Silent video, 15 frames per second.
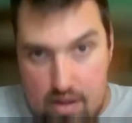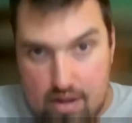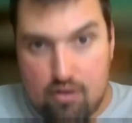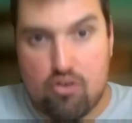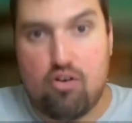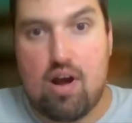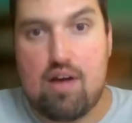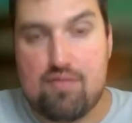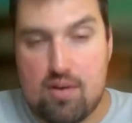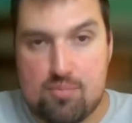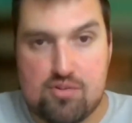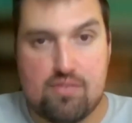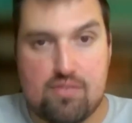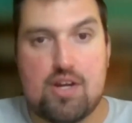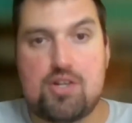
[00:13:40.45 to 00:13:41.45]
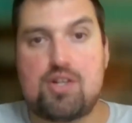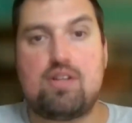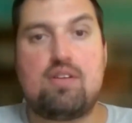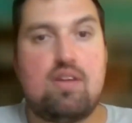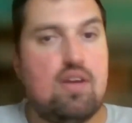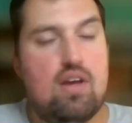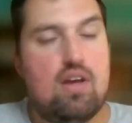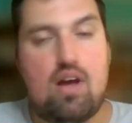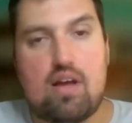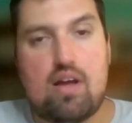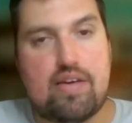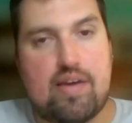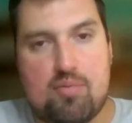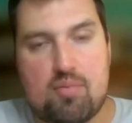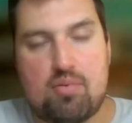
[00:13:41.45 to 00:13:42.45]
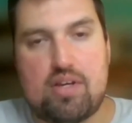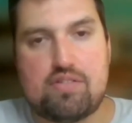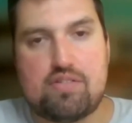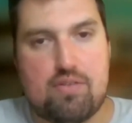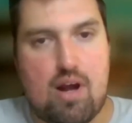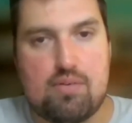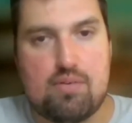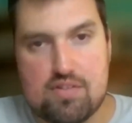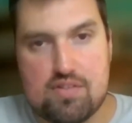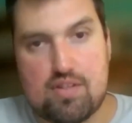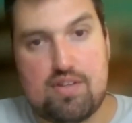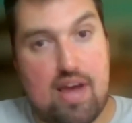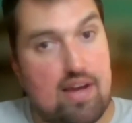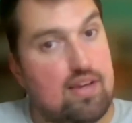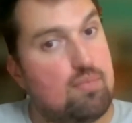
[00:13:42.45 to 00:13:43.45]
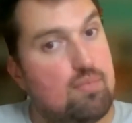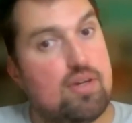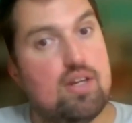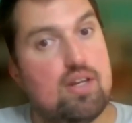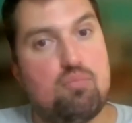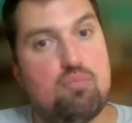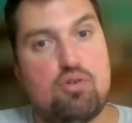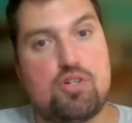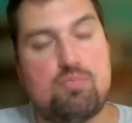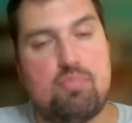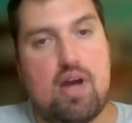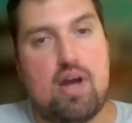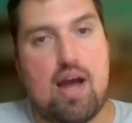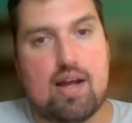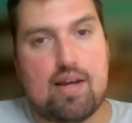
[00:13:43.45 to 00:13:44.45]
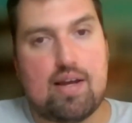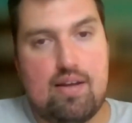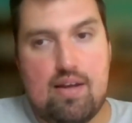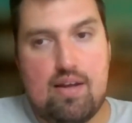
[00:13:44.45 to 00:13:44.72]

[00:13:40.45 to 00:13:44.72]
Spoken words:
aircraft observation kept the planes grounded, so the attack kept getting pushed back.